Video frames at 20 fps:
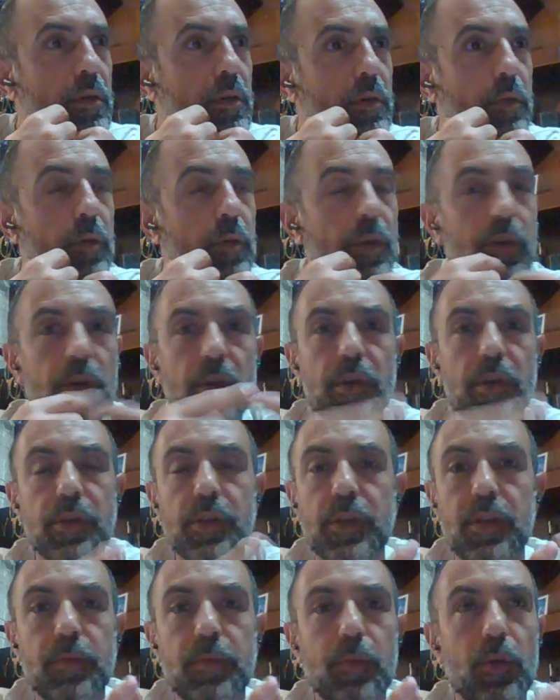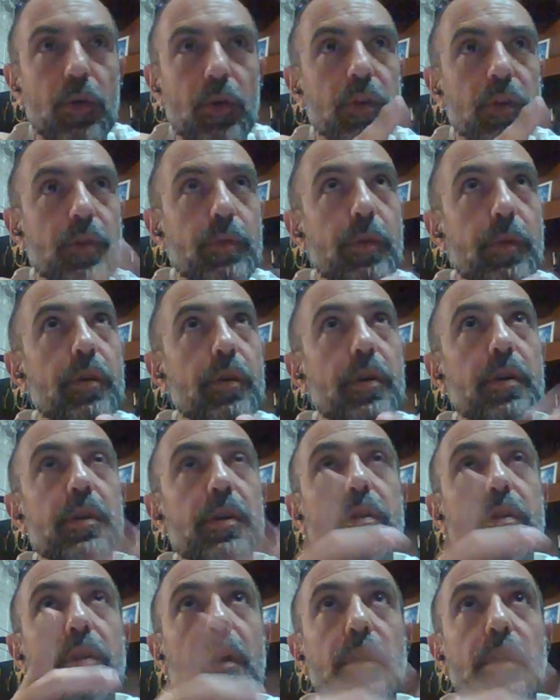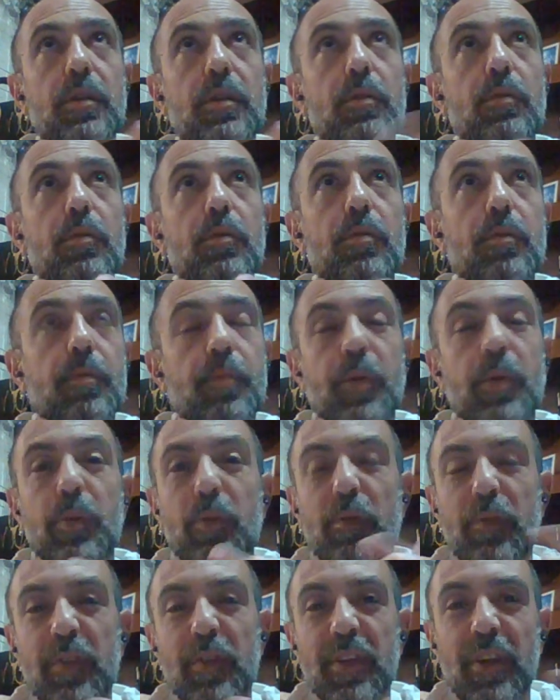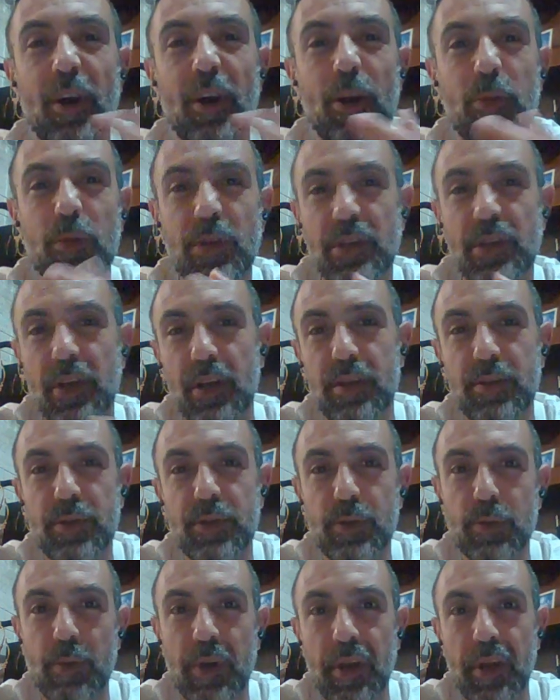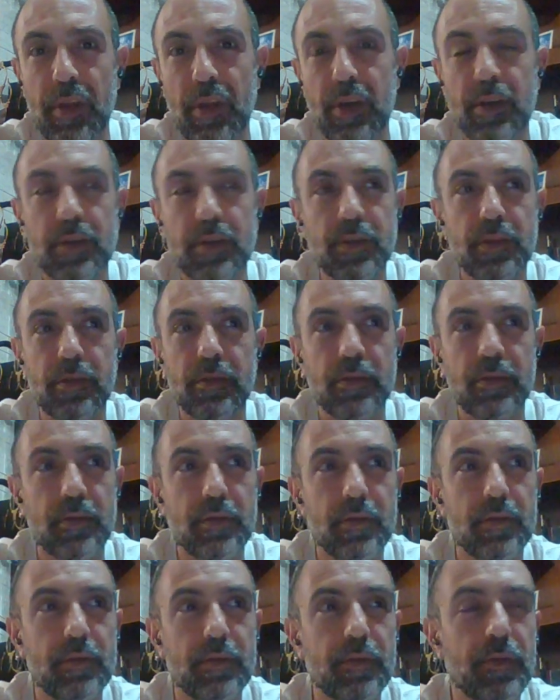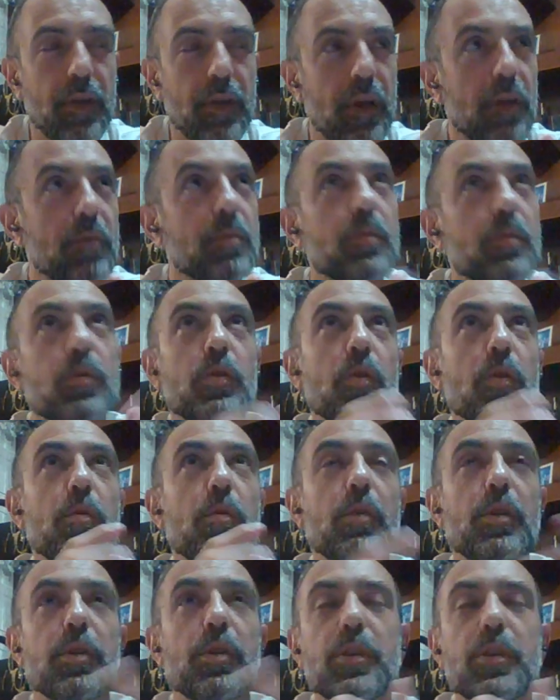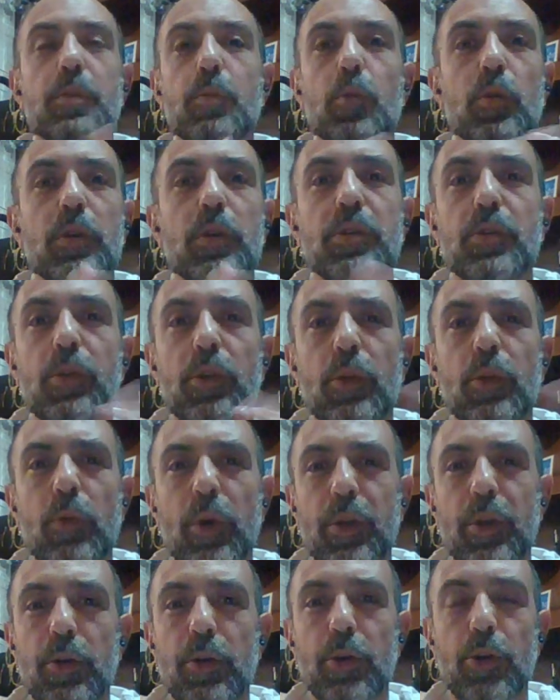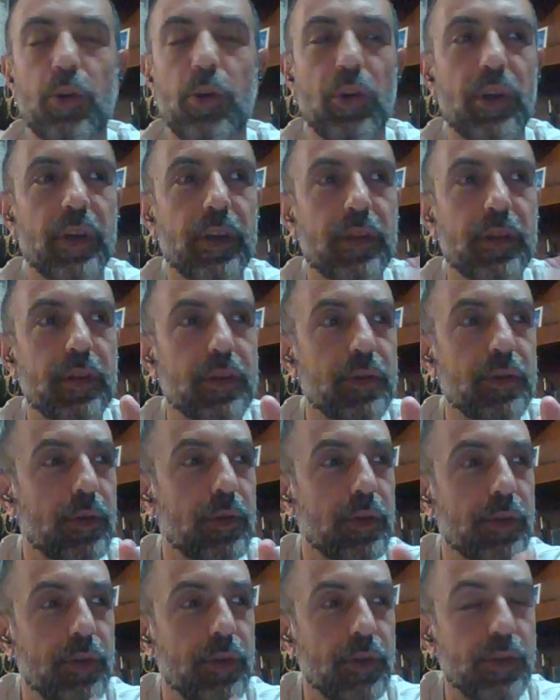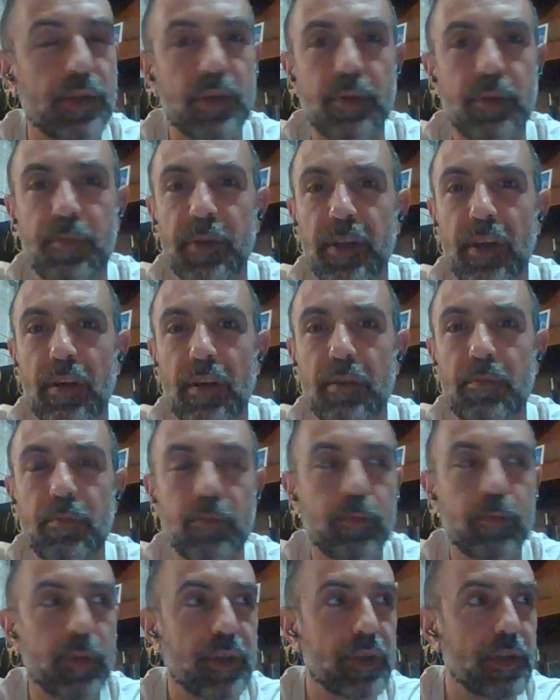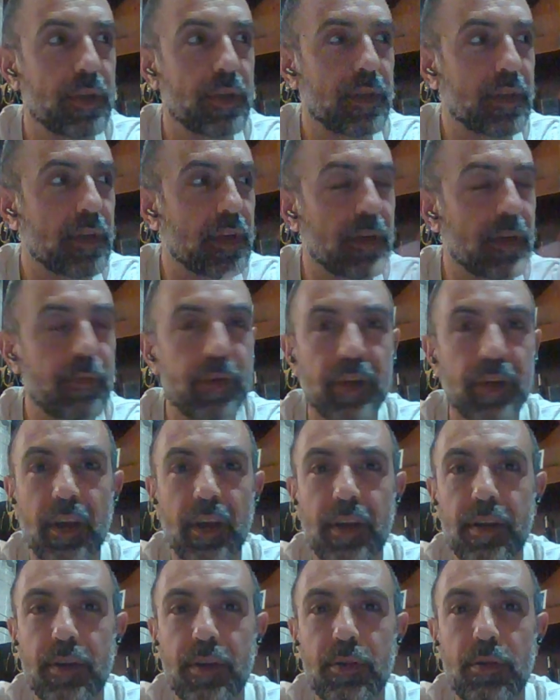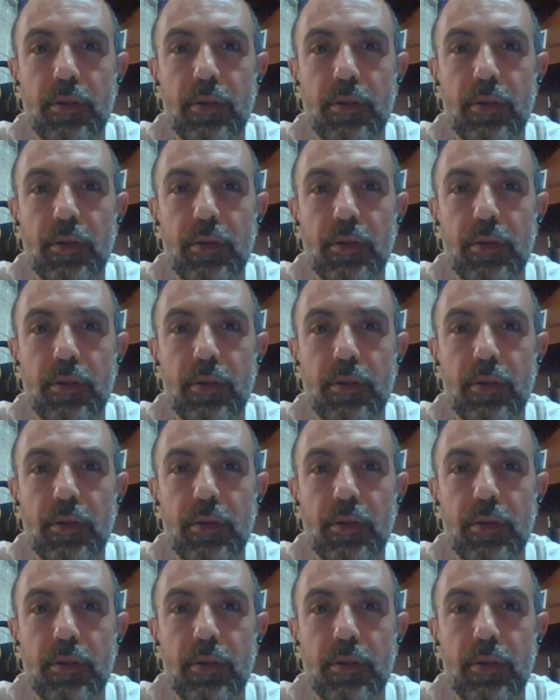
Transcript: whether it is sports, whether it is like people fill the awkward silence with many things. So whether it's sports or the weather or shit like this, or it just could be like business, it could be like